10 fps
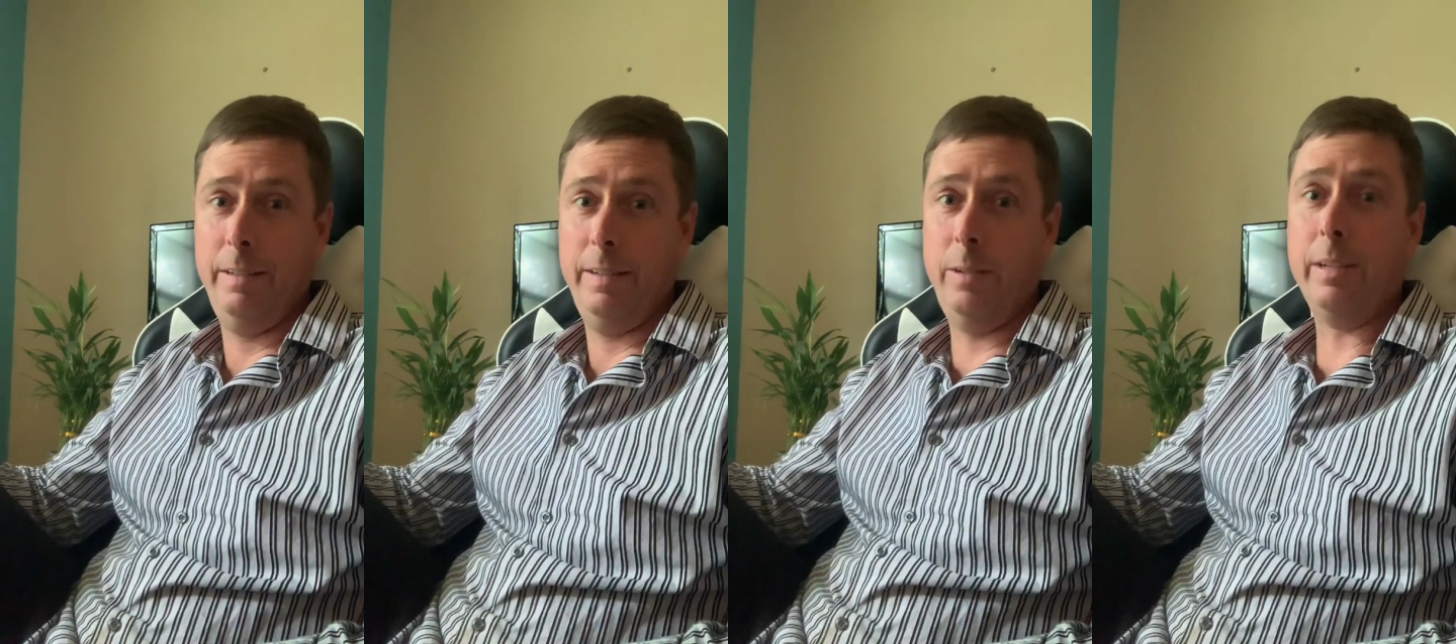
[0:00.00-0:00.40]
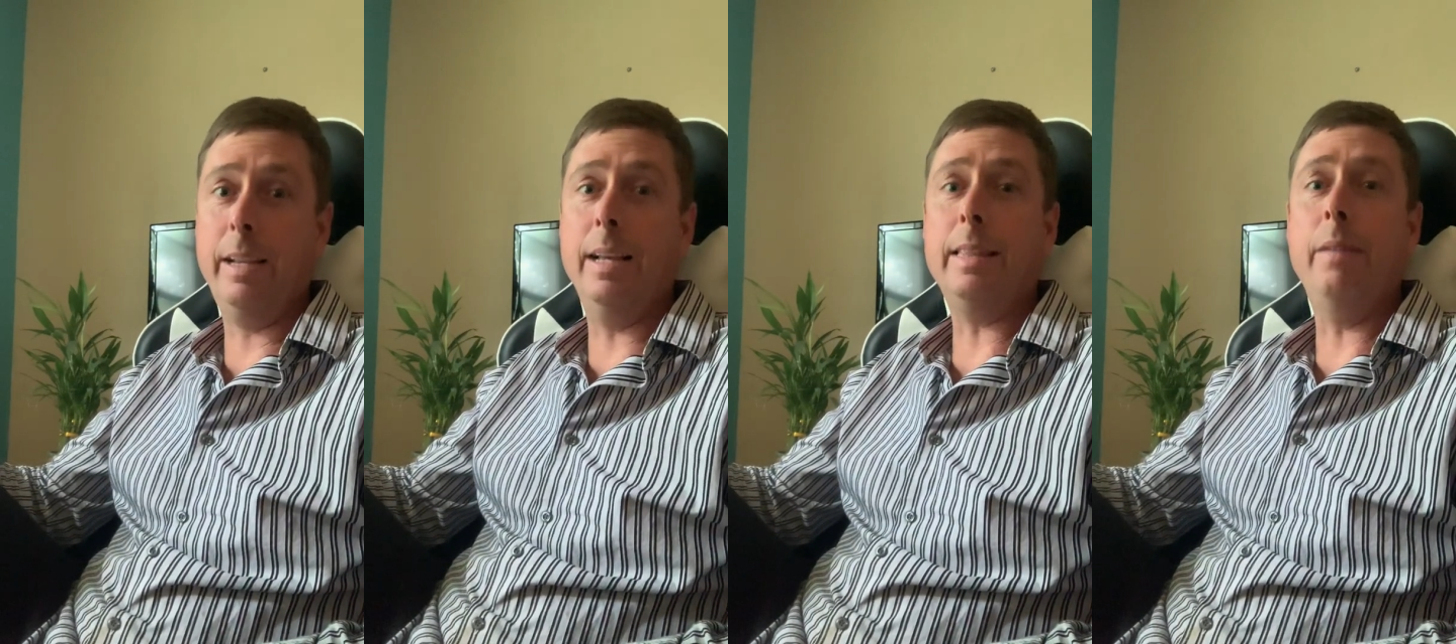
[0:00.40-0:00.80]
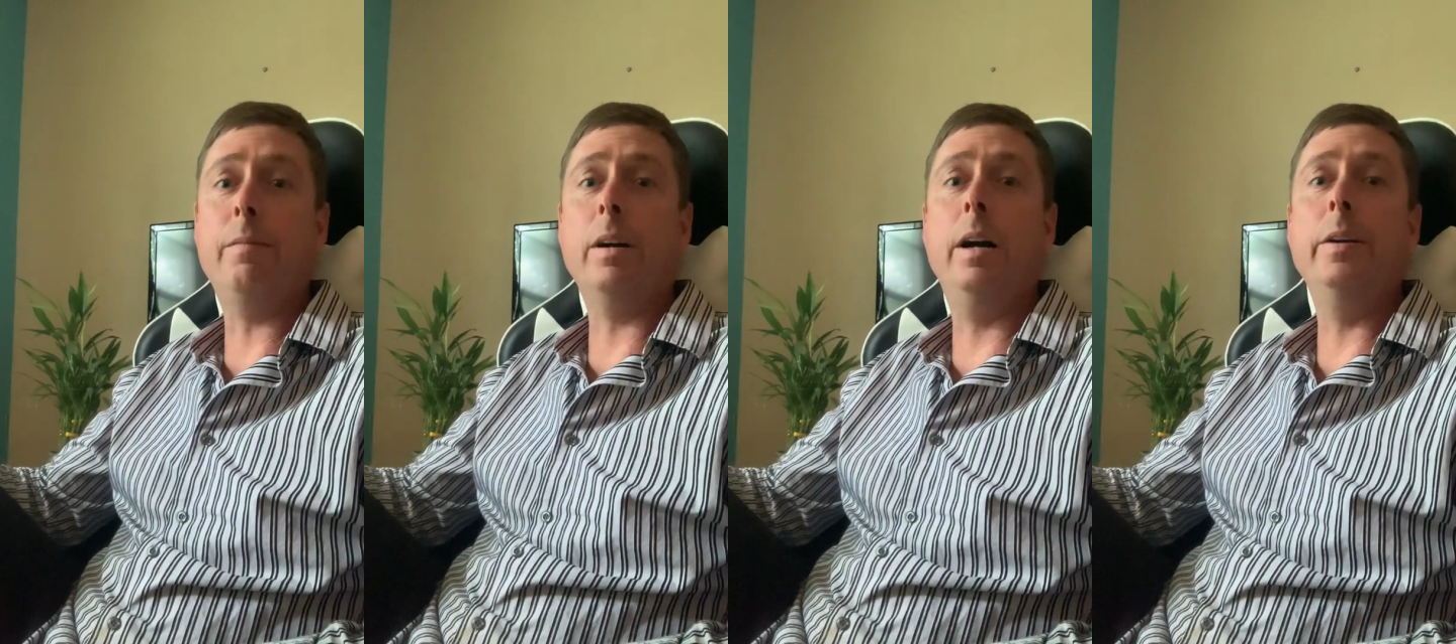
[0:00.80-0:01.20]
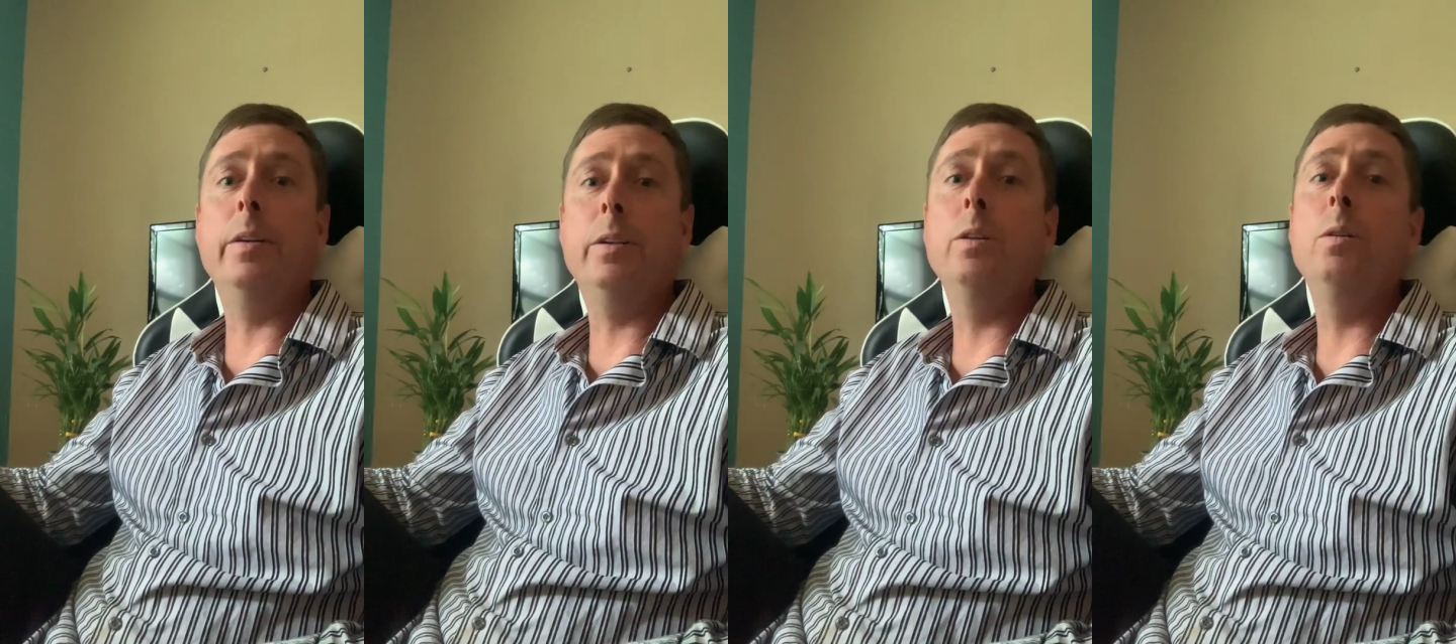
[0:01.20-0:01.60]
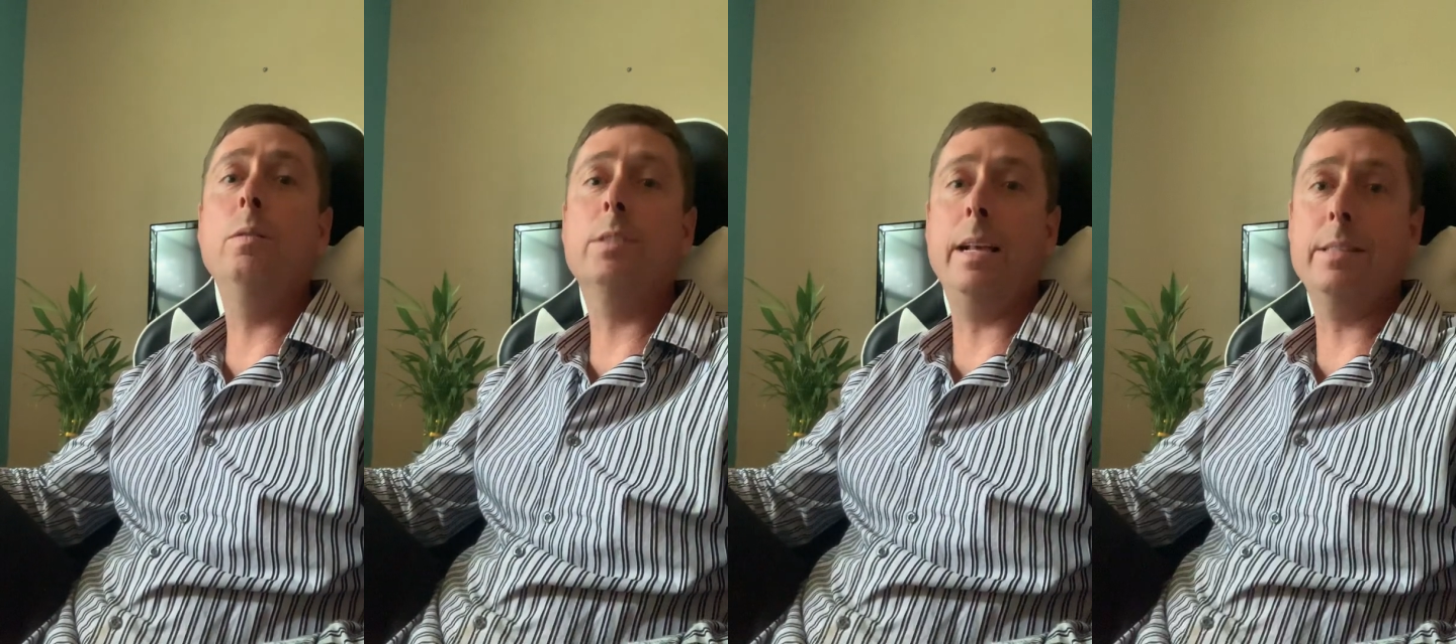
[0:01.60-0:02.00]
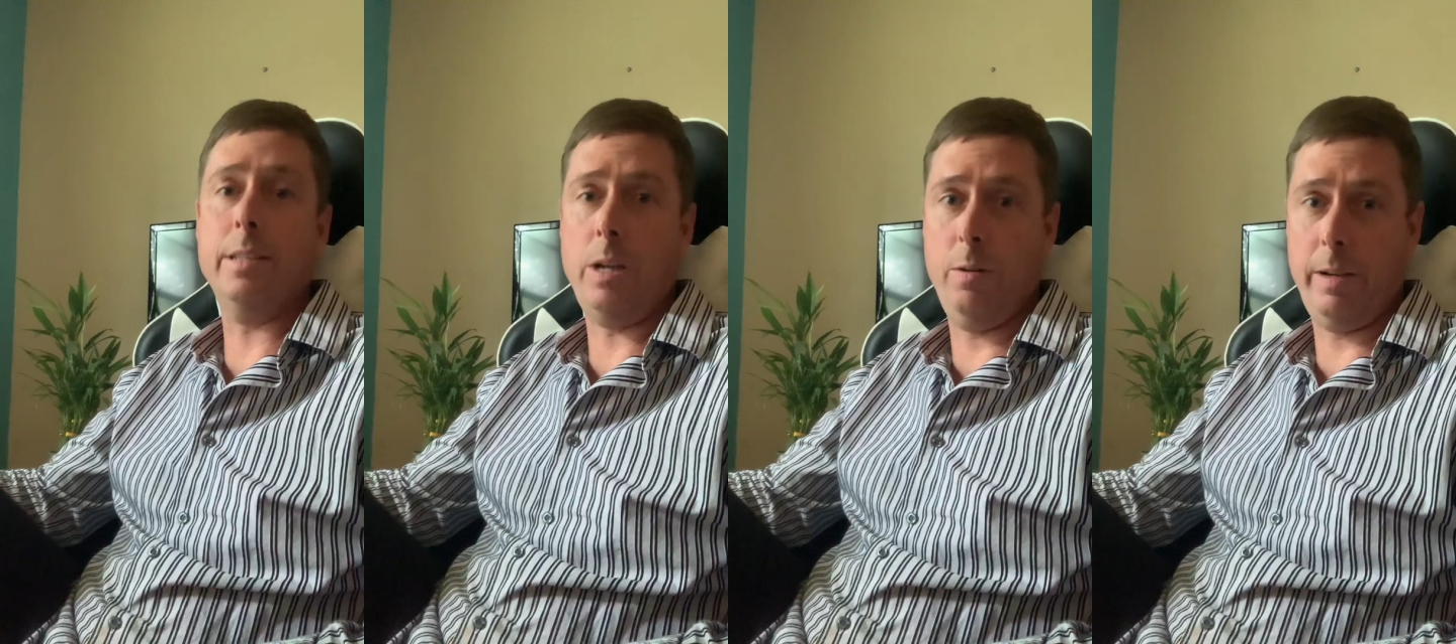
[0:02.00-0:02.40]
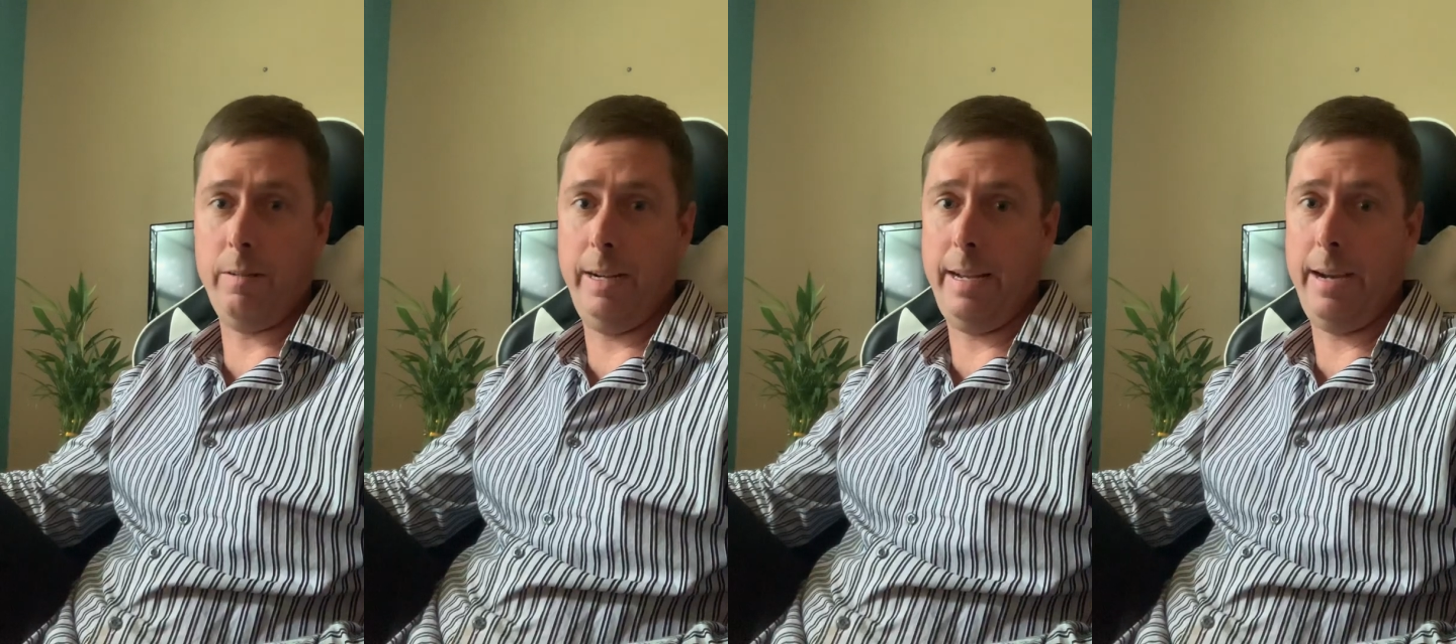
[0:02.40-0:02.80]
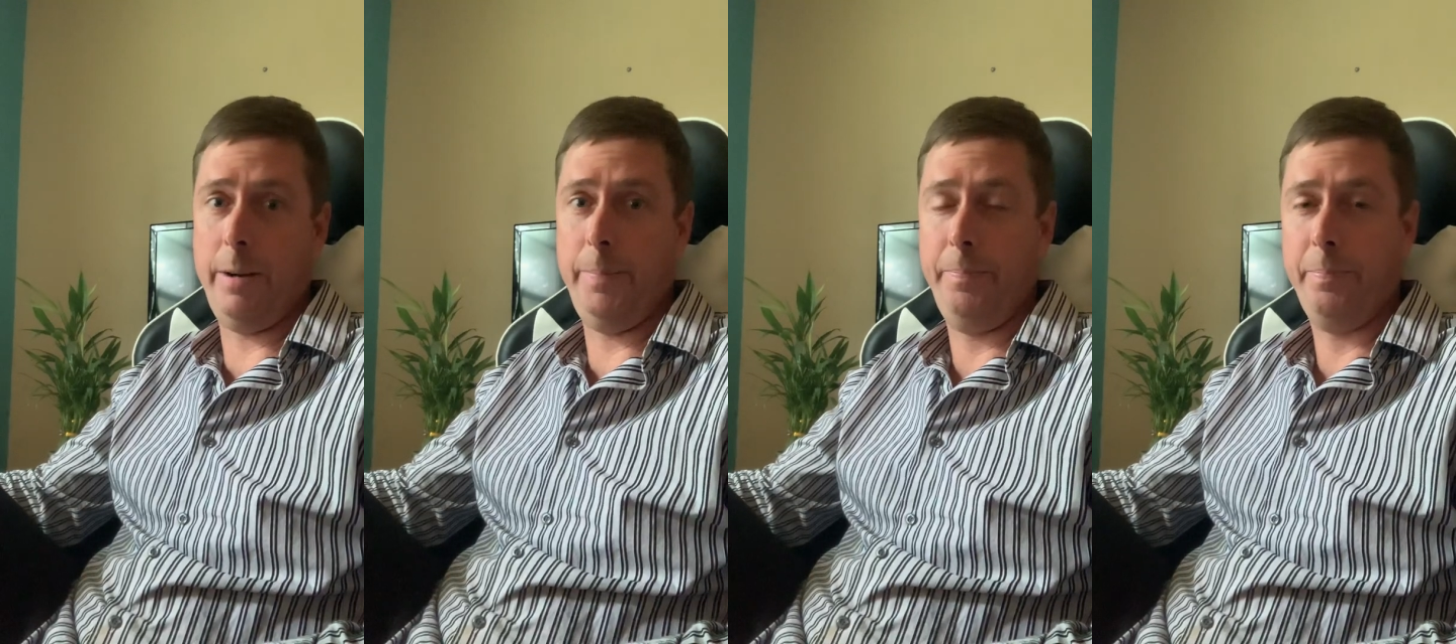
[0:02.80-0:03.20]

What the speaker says: You can get them for under 2 cents a token right now.